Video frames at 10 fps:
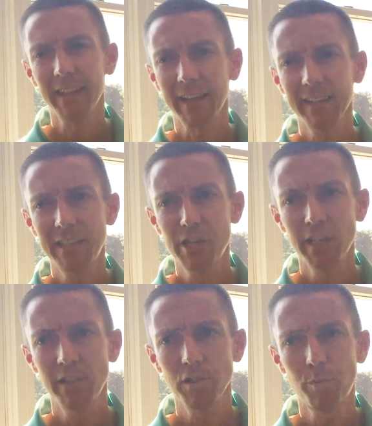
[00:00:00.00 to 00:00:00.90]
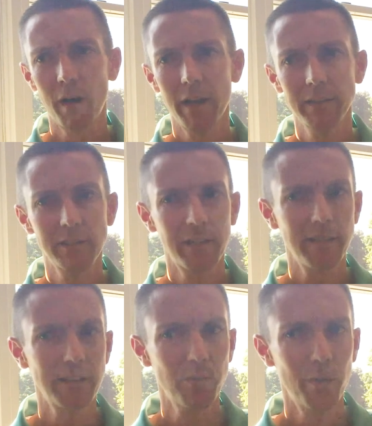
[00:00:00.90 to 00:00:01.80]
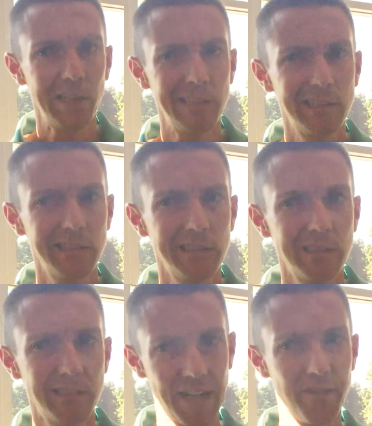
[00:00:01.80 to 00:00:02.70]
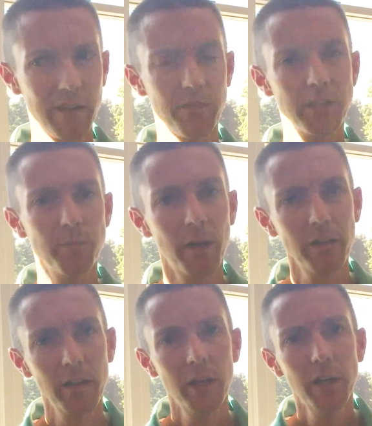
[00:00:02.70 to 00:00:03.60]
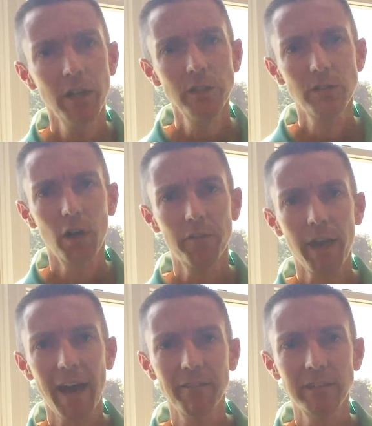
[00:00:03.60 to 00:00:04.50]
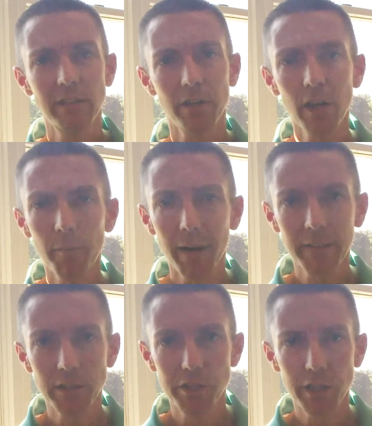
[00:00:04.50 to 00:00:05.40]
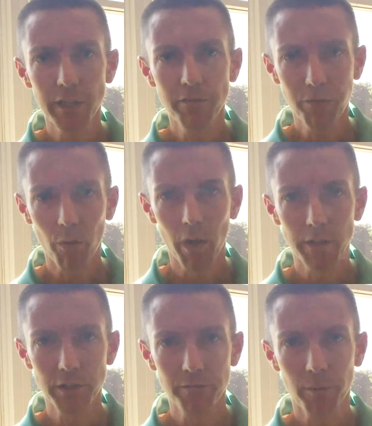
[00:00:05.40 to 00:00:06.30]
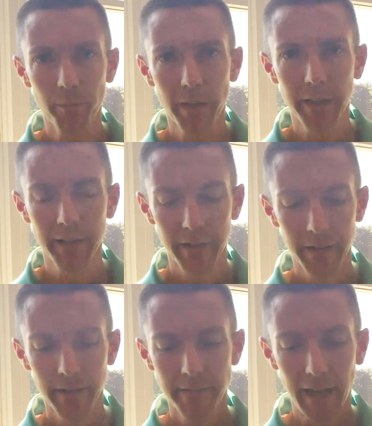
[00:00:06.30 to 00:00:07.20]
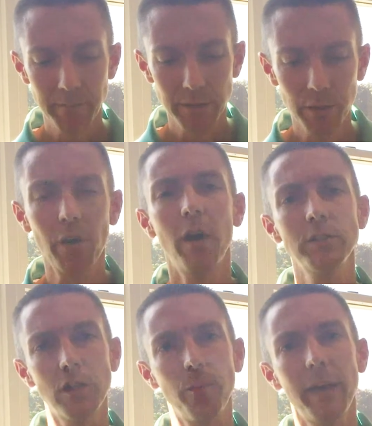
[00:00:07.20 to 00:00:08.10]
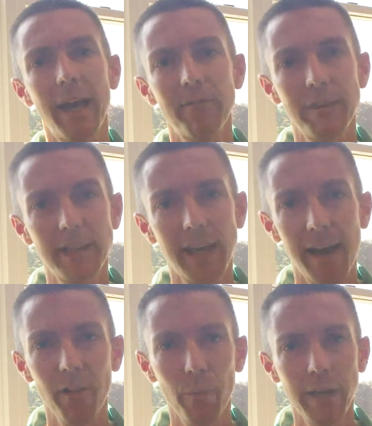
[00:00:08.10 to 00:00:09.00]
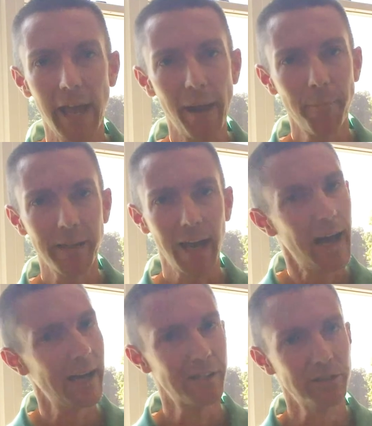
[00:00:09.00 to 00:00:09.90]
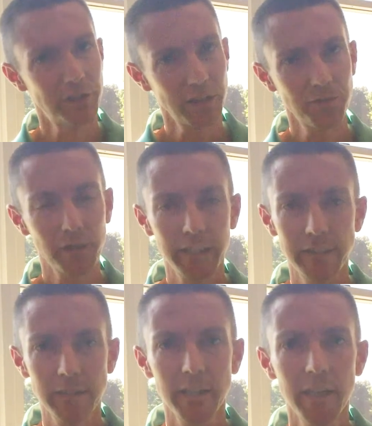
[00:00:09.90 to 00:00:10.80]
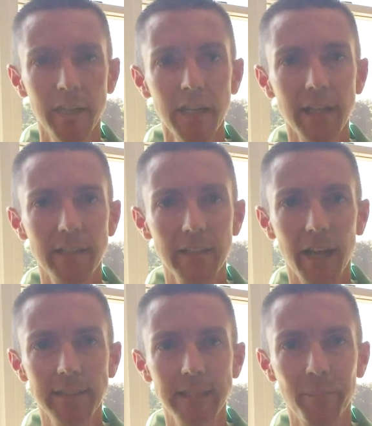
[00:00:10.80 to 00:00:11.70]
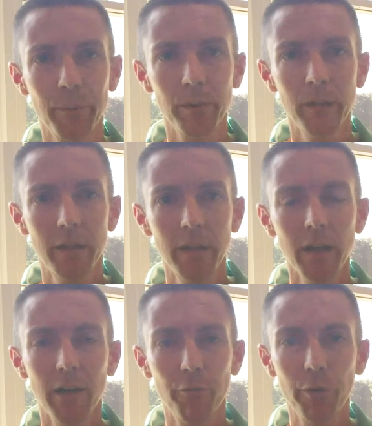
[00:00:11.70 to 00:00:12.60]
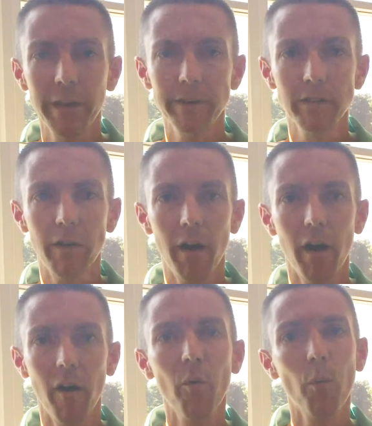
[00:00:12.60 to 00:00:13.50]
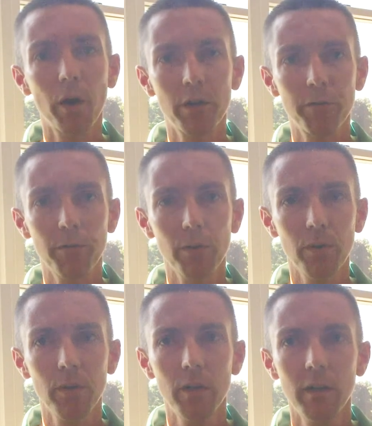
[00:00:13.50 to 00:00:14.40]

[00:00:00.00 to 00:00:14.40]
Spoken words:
think I can let you hit those products starting the 27th of this month. So if you haven't heard about the G400 from Ping, time to do it. Also, we have the Callaway Epic Irons just released in the last couple of weeks. A wonderful